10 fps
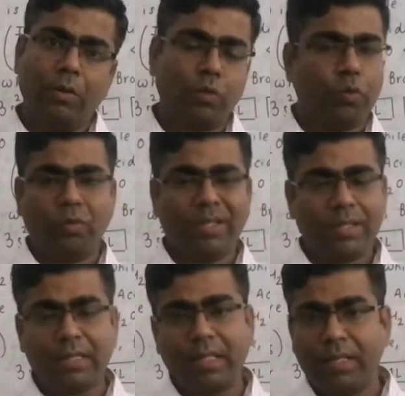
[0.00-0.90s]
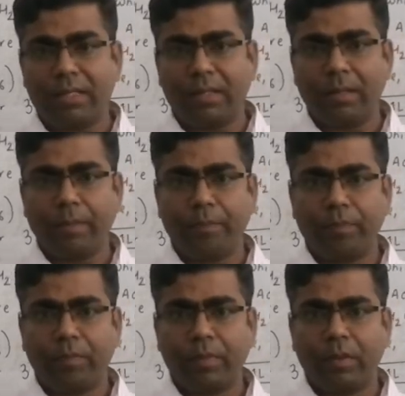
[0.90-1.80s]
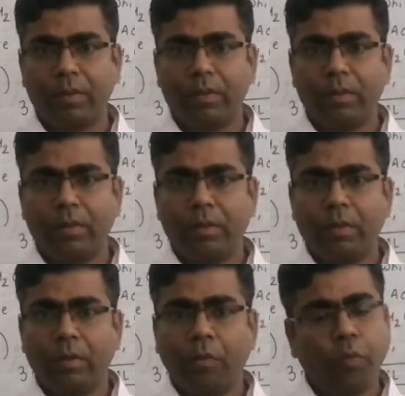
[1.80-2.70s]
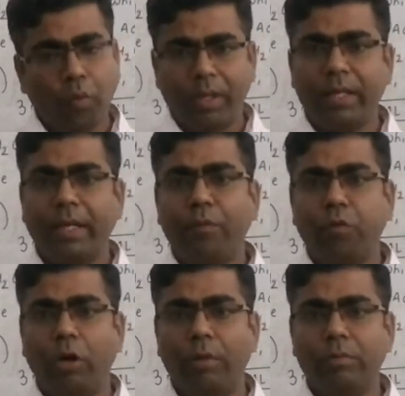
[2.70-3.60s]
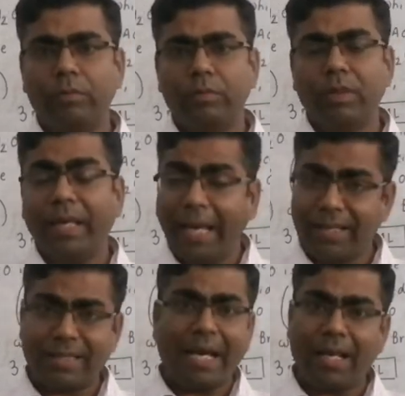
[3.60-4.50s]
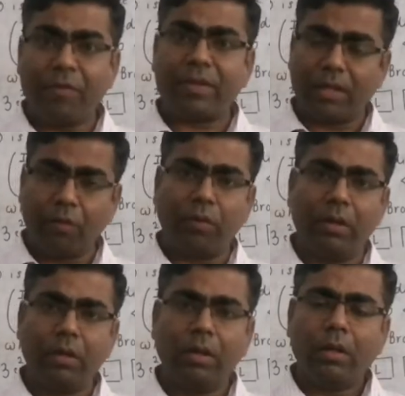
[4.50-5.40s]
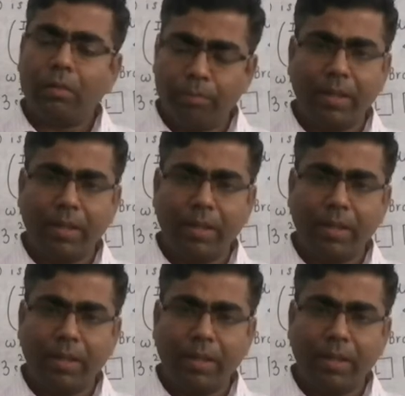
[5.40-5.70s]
So this is the reason fluorine can form hexahalide sulfur,